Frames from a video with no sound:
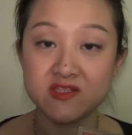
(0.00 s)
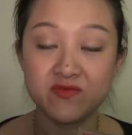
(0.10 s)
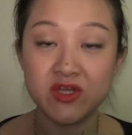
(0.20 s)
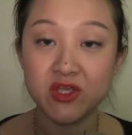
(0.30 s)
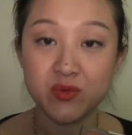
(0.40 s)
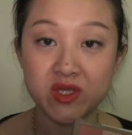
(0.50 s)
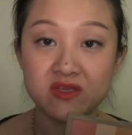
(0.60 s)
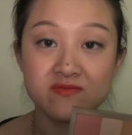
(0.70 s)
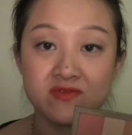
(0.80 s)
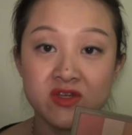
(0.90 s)
It's very quick,
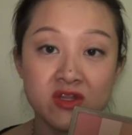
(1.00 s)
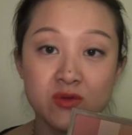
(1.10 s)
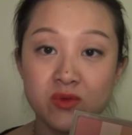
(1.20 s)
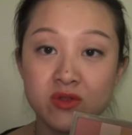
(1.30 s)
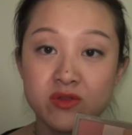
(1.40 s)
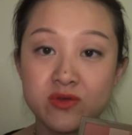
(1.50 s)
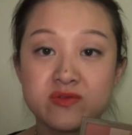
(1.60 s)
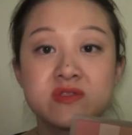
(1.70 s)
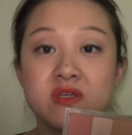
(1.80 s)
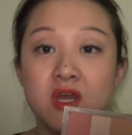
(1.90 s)
another one of
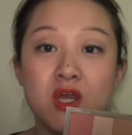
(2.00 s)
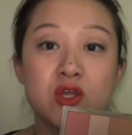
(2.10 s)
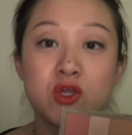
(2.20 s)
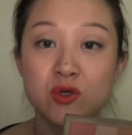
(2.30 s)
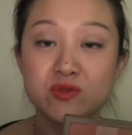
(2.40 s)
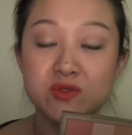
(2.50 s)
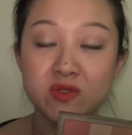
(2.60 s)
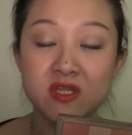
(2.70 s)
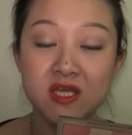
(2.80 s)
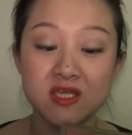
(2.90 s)
those go-to
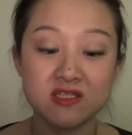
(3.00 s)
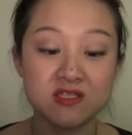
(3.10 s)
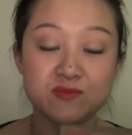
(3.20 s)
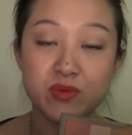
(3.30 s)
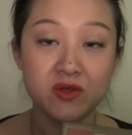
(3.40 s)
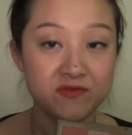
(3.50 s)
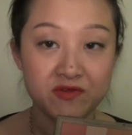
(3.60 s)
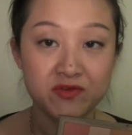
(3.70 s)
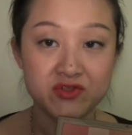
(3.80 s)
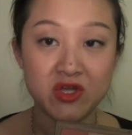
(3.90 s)
things. It's
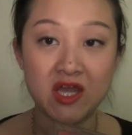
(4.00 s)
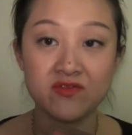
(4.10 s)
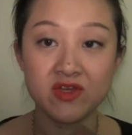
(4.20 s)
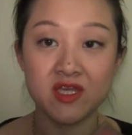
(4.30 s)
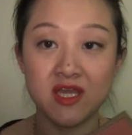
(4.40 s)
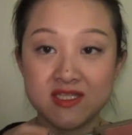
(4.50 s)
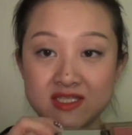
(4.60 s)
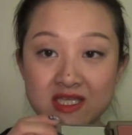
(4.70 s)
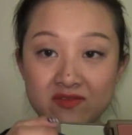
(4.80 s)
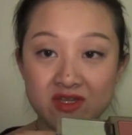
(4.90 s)
perfect for traveling. It
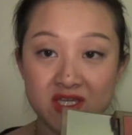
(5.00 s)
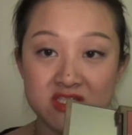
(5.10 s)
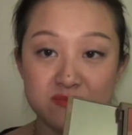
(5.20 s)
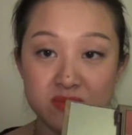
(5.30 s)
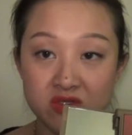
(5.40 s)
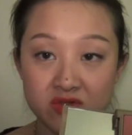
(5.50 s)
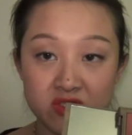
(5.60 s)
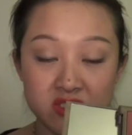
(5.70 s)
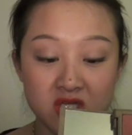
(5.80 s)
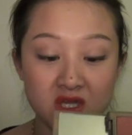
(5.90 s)
does have a nice
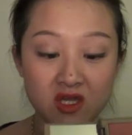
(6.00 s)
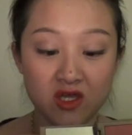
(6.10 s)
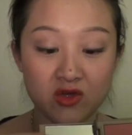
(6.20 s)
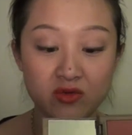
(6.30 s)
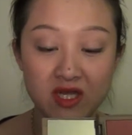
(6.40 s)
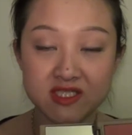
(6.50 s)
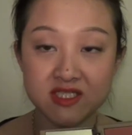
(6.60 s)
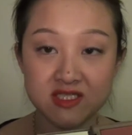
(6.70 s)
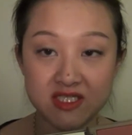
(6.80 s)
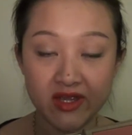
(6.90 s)
mirror across
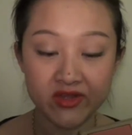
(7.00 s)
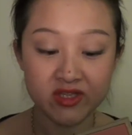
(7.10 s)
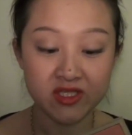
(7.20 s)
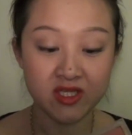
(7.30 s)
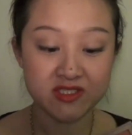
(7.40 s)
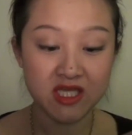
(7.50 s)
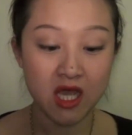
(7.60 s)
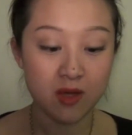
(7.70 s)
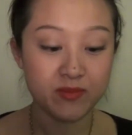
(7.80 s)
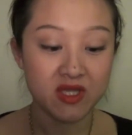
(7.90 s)
the entire lid on
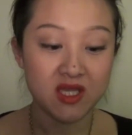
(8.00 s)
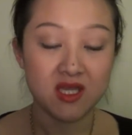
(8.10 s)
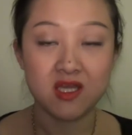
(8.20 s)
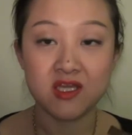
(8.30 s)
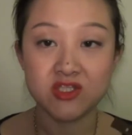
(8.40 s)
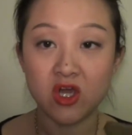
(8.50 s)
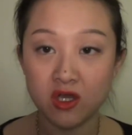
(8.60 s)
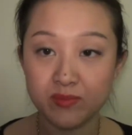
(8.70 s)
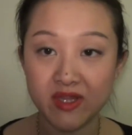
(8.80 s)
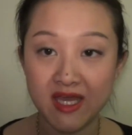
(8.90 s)
top. It's
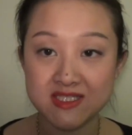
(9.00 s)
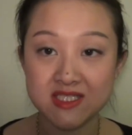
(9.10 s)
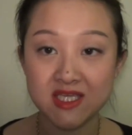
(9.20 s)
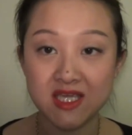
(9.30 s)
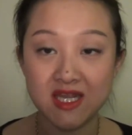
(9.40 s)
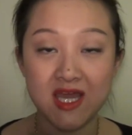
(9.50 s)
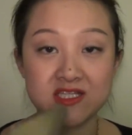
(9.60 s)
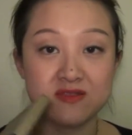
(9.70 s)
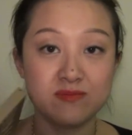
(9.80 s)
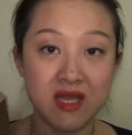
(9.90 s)
hard plastic and it
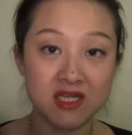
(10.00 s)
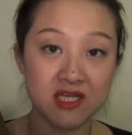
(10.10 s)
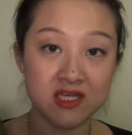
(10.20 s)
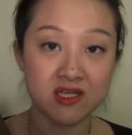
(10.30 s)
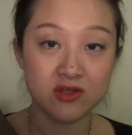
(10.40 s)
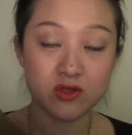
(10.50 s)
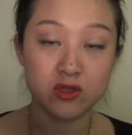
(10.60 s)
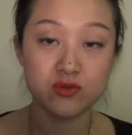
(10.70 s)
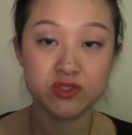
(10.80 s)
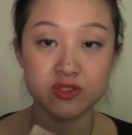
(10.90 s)
has a magnetic
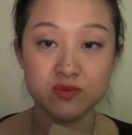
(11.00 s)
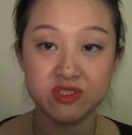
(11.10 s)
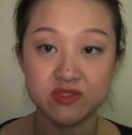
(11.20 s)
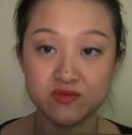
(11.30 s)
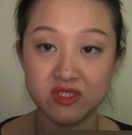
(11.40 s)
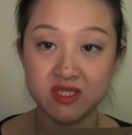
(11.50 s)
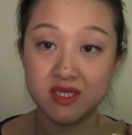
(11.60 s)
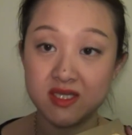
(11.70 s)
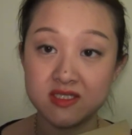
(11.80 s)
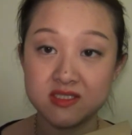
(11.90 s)
closure, which is really
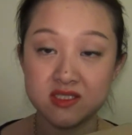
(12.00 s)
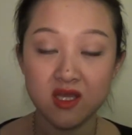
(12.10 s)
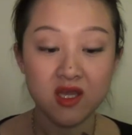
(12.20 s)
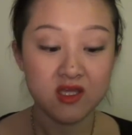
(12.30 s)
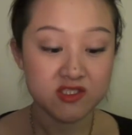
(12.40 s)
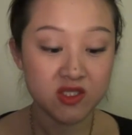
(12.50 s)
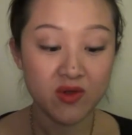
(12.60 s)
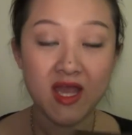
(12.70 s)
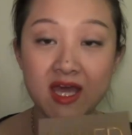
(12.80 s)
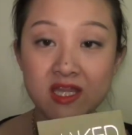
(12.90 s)
nice. So
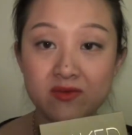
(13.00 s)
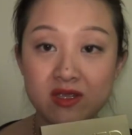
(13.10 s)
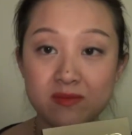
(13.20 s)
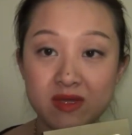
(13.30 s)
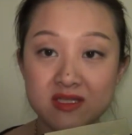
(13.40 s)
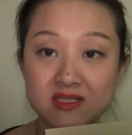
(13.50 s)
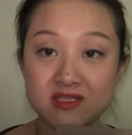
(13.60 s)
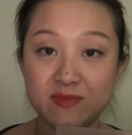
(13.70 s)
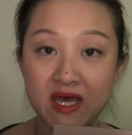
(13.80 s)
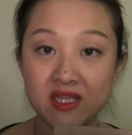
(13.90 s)
I highly recommend
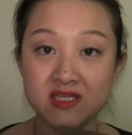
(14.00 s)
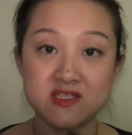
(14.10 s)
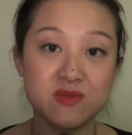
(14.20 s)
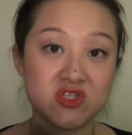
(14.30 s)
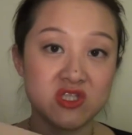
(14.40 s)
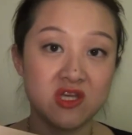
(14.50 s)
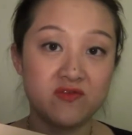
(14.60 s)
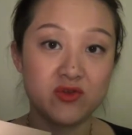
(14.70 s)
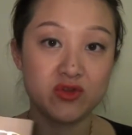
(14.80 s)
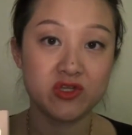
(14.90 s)
this palette, especially
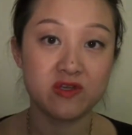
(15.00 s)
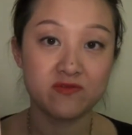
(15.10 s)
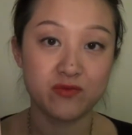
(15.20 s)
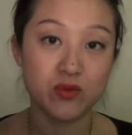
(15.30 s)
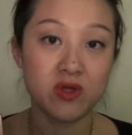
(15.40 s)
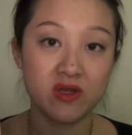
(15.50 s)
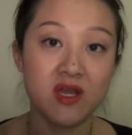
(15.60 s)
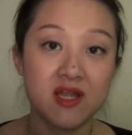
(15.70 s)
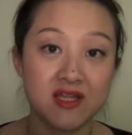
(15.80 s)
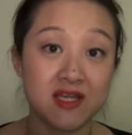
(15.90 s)
if you're looking for
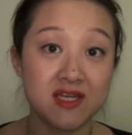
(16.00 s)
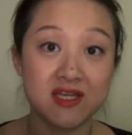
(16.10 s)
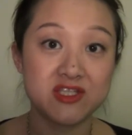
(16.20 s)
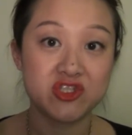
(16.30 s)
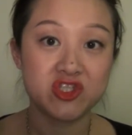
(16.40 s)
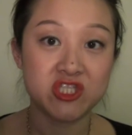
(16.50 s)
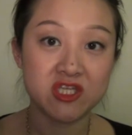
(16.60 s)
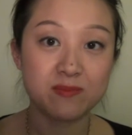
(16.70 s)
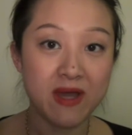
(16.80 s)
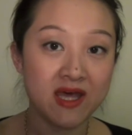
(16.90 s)
like a nice
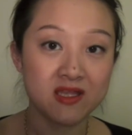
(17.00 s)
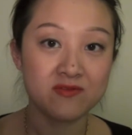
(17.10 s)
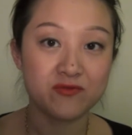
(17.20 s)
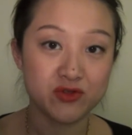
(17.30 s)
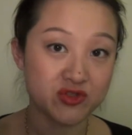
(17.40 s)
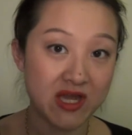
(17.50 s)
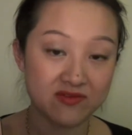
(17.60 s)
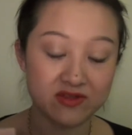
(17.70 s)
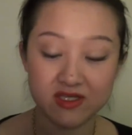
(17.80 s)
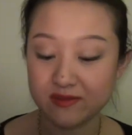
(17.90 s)
cheek palette for
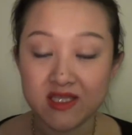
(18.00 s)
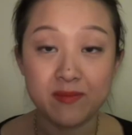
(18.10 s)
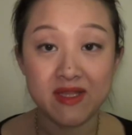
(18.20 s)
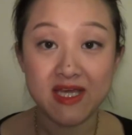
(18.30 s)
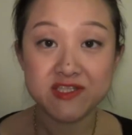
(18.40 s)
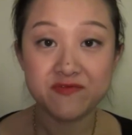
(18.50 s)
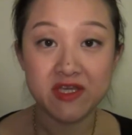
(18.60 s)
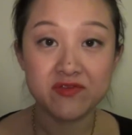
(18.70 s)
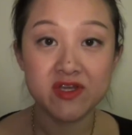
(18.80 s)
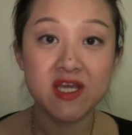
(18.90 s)
traveling. Now my last
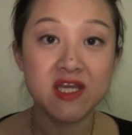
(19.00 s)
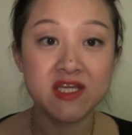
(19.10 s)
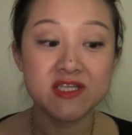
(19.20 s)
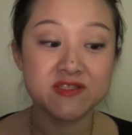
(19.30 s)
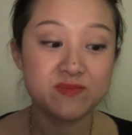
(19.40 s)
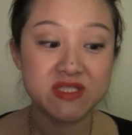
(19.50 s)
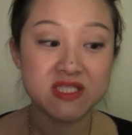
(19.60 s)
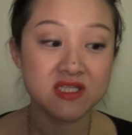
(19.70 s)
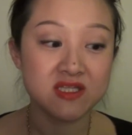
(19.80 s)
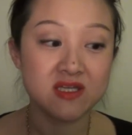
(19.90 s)
favorite is
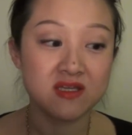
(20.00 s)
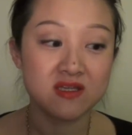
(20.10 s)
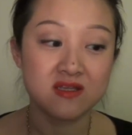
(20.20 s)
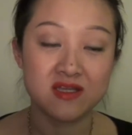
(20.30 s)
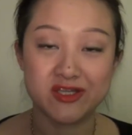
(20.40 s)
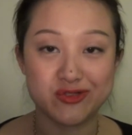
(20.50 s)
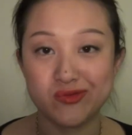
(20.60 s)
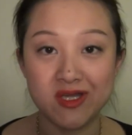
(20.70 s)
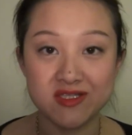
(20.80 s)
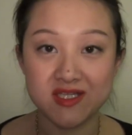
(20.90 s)
basically like a
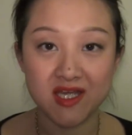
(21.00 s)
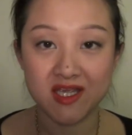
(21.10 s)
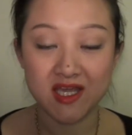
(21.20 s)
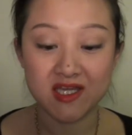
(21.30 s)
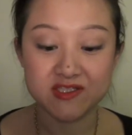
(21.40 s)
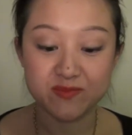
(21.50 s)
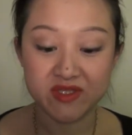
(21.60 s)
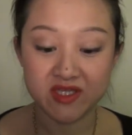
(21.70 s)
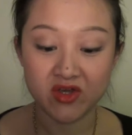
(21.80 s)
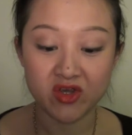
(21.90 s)
trend, I guess,
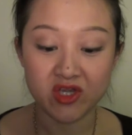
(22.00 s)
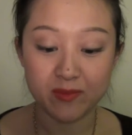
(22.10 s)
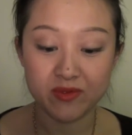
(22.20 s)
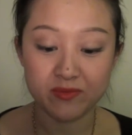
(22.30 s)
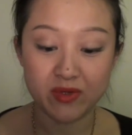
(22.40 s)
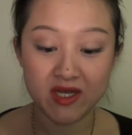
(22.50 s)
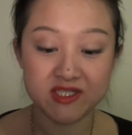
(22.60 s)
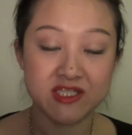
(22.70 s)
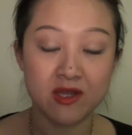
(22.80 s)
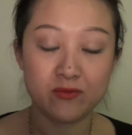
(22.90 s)
but there are a couple of
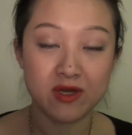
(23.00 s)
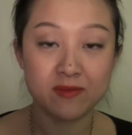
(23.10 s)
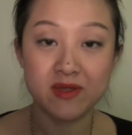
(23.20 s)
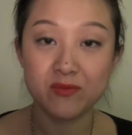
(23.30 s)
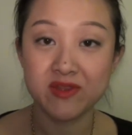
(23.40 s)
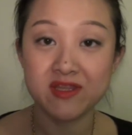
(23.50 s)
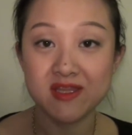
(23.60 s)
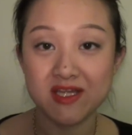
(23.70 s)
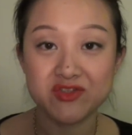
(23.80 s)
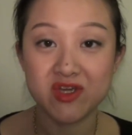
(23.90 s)
products I recommend within
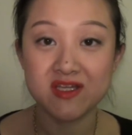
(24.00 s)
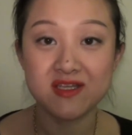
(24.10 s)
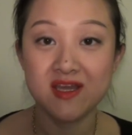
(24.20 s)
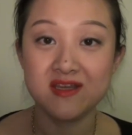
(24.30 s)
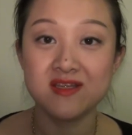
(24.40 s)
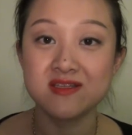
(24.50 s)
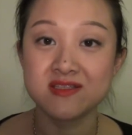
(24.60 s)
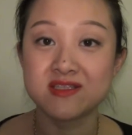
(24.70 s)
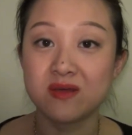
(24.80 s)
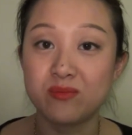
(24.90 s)
that trend, and it
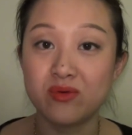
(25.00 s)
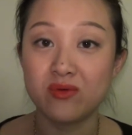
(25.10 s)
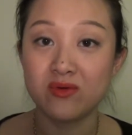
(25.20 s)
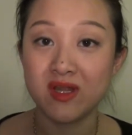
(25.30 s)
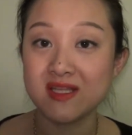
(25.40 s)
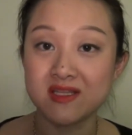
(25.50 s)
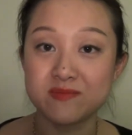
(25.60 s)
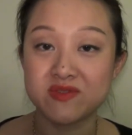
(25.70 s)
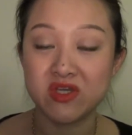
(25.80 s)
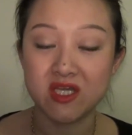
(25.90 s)
is the bright
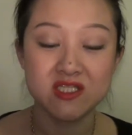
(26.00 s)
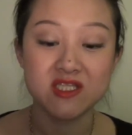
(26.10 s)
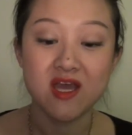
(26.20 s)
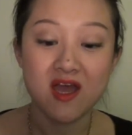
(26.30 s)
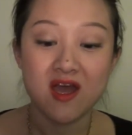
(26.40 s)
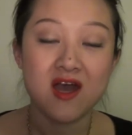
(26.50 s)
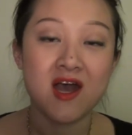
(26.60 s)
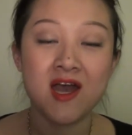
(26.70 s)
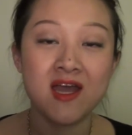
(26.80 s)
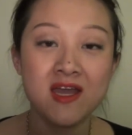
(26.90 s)
lip trend.
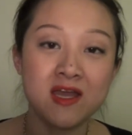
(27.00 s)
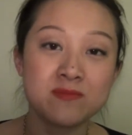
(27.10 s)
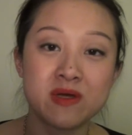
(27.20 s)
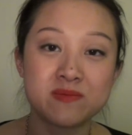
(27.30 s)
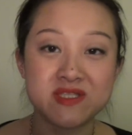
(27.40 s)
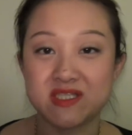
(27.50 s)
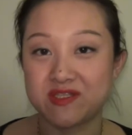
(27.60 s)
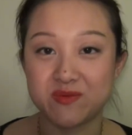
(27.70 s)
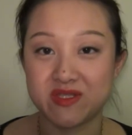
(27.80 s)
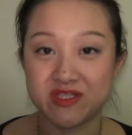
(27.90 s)
I am
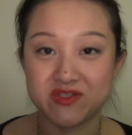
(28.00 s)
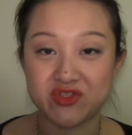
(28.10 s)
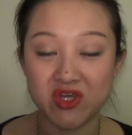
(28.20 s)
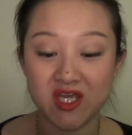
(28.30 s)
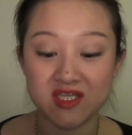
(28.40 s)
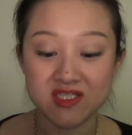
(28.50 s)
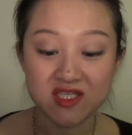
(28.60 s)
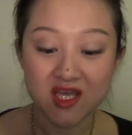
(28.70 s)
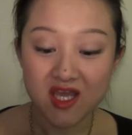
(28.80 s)
obsessed with this trend.